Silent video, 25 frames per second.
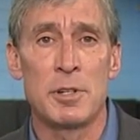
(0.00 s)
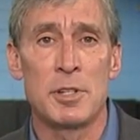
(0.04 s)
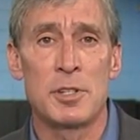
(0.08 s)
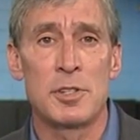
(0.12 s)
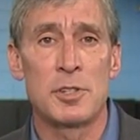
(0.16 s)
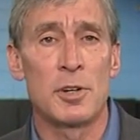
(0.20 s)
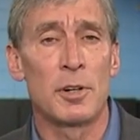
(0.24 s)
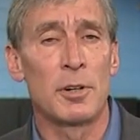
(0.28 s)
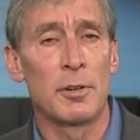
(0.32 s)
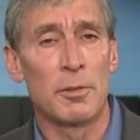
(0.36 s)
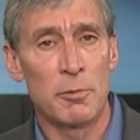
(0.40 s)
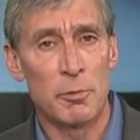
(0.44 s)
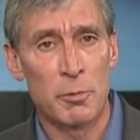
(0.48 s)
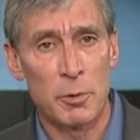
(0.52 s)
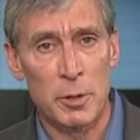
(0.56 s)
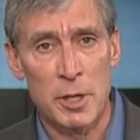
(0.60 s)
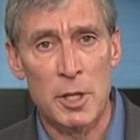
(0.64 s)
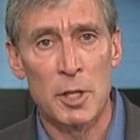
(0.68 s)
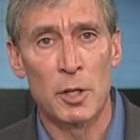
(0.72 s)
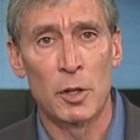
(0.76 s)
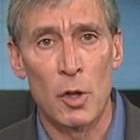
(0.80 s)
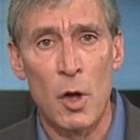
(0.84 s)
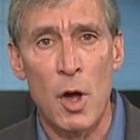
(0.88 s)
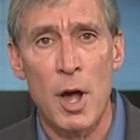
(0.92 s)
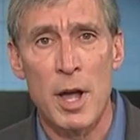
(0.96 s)
was served
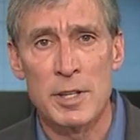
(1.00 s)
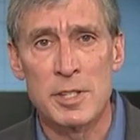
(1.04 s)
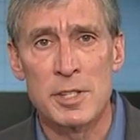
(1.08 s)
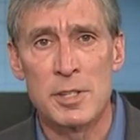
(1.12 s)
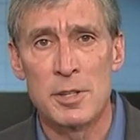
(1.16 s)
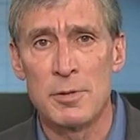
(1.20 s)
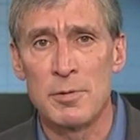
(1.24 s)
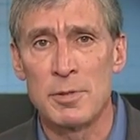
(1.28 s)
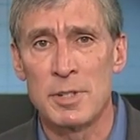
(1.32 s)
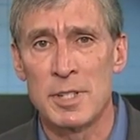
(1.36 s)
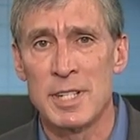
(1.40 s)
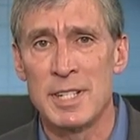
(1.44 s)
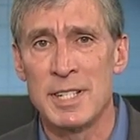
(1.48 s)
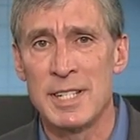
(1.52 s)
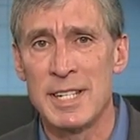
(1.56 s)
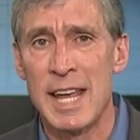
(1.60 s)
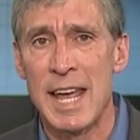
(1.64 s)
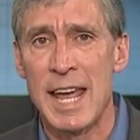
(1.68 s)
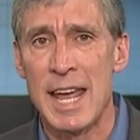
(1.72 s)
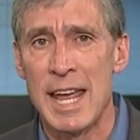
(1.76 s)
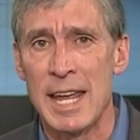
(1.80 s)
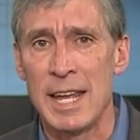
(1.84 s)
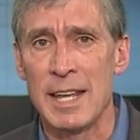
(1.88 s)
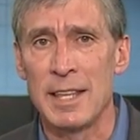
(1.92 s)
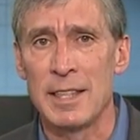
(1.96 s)
with the lawsuit
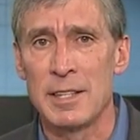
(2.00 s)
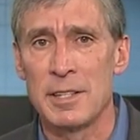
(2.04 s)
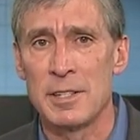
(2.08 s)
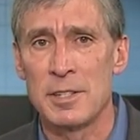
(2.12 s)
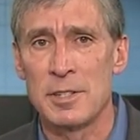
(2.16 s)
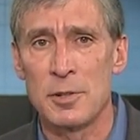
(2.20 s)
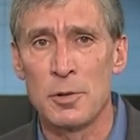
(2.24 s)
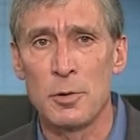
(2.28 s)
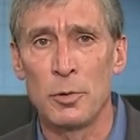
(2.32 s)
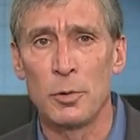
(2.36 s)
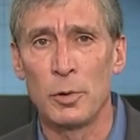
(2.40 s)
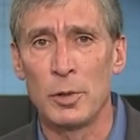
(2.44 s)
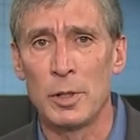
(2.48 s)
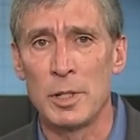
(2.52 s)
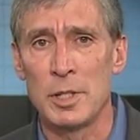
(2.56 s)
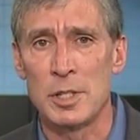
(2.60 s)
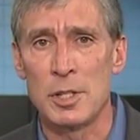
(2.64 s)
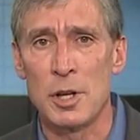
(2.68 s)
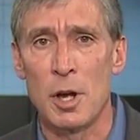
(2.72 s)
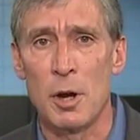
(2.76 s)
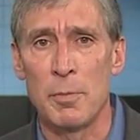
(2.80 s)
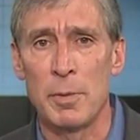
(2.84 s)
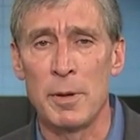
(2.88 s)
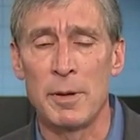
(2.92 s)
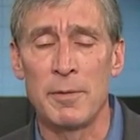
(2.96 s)
today. The school
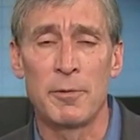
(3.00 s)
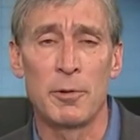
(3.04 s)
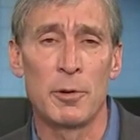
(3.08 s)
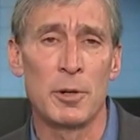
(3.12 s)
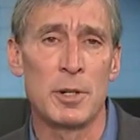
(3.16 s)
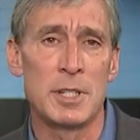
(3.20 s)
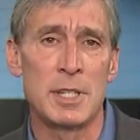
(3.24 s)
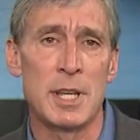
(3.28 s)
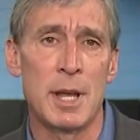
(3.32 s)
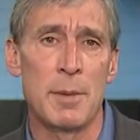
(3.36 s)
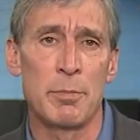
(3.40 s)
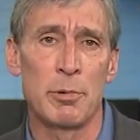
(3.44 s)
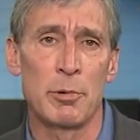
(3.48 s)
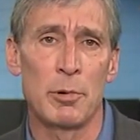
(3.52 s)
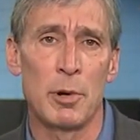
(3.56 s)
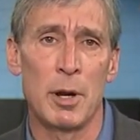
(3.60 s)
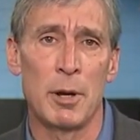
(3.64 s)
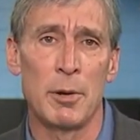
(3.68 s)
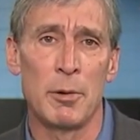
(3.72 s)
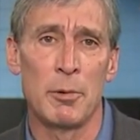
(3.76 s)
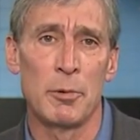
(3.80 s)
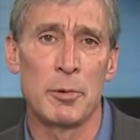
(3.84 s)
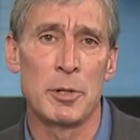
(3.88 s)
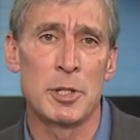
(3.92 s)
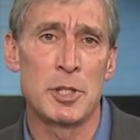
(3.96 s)
is hoping for a
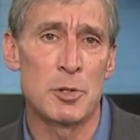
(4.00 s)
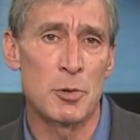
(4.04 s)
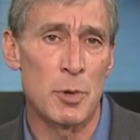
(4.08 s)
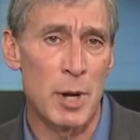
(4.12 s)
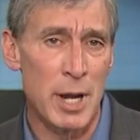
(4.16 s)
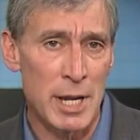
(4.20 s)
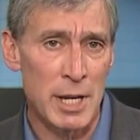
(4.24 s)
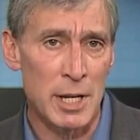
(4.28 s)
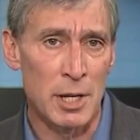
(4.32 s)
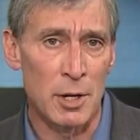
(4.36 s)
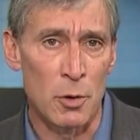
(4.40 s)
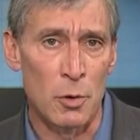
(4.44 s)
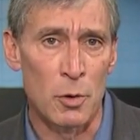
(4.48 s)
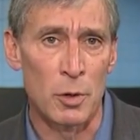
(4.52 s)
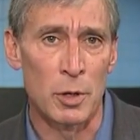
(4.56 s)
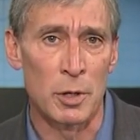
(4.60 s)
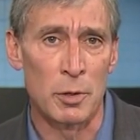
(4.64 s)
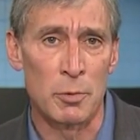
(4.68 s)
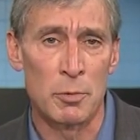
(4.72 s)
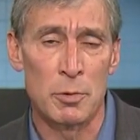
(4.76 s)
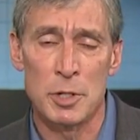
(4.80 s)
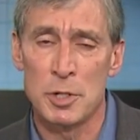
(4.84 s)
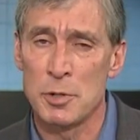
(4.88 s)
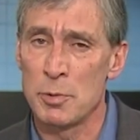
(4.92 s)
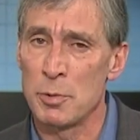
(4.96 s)
temporary restraining
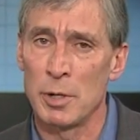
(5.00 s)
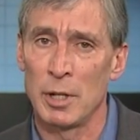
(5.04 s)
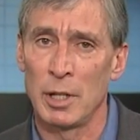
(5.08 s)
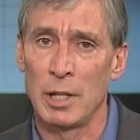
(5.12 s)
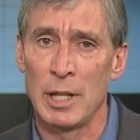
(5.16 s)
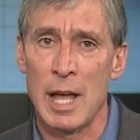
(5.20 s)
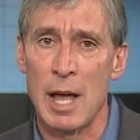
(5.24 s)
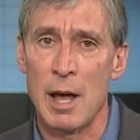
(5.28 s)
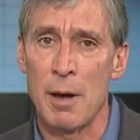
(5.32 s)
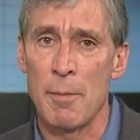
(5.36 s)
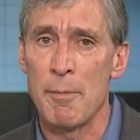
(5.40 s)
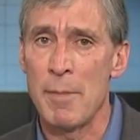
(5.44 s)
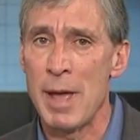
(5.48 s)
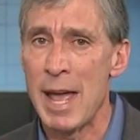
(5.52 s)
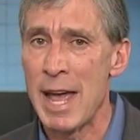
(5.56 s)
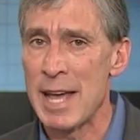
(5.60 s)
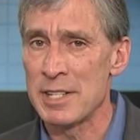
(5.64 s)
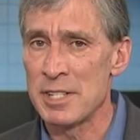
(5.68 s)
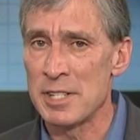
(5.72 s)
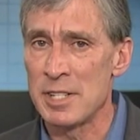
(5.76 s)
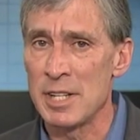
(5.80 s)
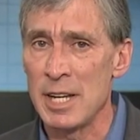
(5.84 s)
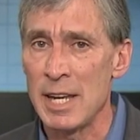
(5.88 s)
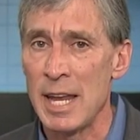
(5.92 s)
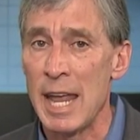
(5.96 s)
order, which would allow
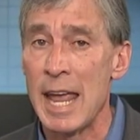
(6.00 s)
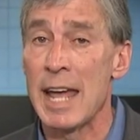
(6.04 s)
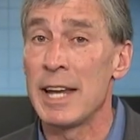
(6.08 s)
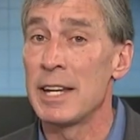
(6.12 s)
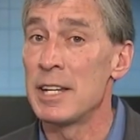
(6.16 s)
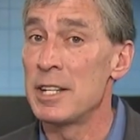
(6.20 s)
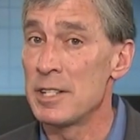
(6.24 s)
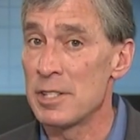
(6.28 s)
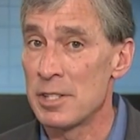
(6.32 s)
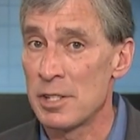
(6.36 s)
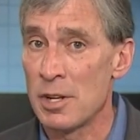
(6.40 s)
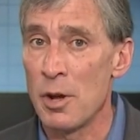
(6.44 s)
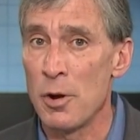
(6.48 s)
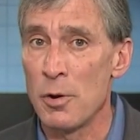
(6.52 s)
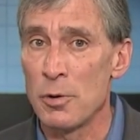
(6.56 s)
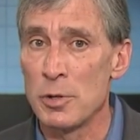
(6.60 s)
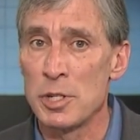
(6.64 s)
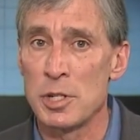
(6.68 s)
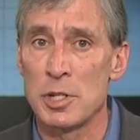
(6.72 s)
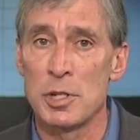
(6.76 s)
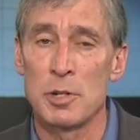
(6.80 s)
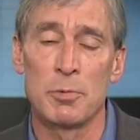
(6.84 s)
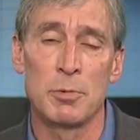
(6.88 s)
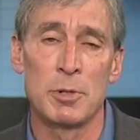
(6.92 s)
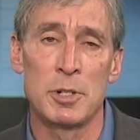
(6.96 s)
Mastny and his
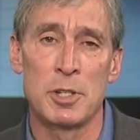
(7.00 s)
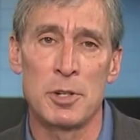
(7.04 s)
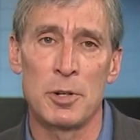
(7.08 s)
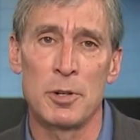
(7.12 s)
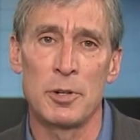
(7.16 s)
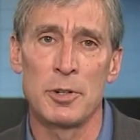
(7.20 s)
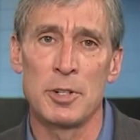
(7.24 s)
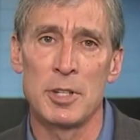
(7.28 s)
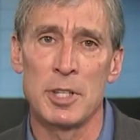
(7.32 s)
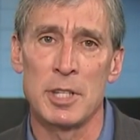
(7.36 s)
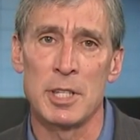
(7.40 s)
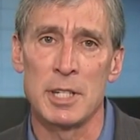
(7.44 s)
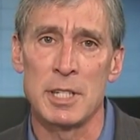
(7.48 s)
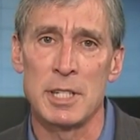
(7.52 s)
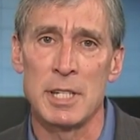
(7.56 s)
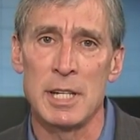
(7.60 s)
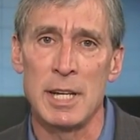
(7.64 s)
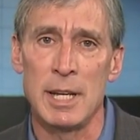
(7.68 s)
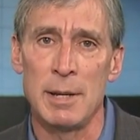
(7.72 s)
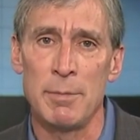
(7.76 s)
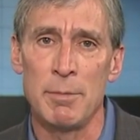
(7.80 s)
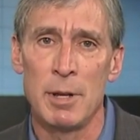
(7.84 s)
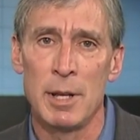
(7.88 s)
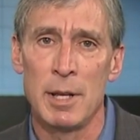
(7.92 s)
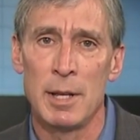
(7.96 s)
coach to return to the
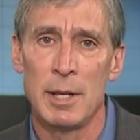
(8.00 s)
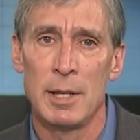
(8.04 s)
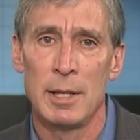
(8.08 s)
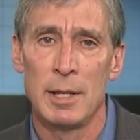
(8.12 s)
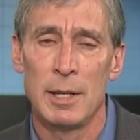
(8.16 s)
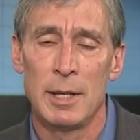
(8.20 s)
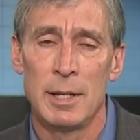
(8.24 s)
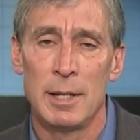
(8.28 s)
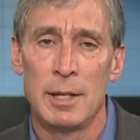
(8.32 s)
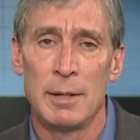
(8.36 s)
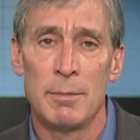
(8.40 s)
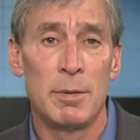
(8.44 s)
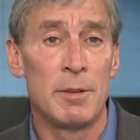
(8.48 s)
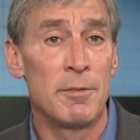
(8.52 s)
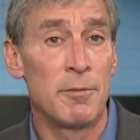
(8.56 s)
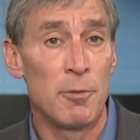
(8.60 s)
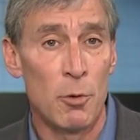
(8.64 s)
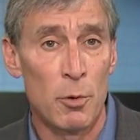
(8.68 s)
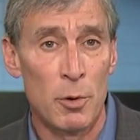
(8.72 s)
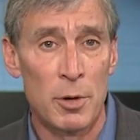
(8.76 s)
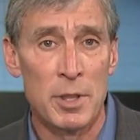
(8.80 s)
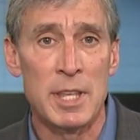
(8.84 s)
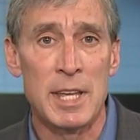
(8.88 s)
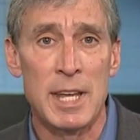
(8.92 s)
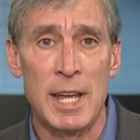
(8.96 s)
team
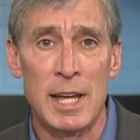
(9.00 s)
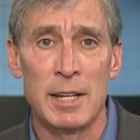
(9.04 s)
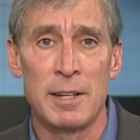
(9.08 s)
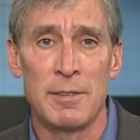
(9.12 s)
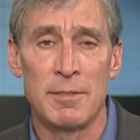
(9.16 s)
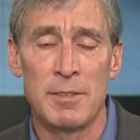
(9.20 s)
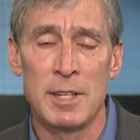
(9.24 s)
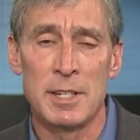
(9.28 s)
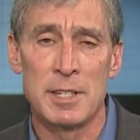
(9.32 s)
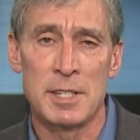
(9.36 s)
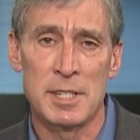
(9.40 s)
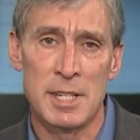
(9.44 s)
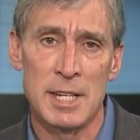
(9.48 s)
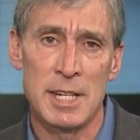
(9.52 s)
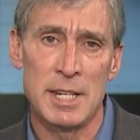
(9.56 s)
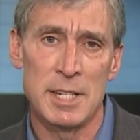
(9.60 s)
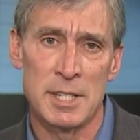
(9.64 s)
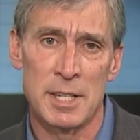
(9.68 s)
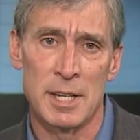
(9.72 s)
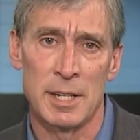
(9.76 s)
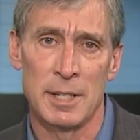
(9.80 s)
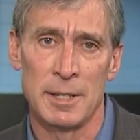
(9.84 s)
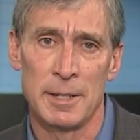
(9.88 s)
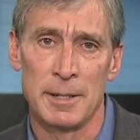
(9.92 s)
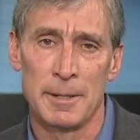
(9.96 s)
before the end of this
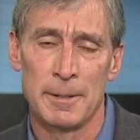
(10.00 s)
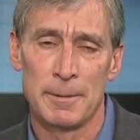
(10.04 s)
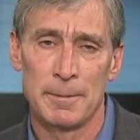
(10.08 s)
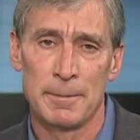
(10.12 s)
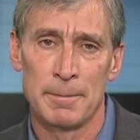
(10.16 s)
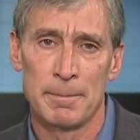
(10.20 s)
season.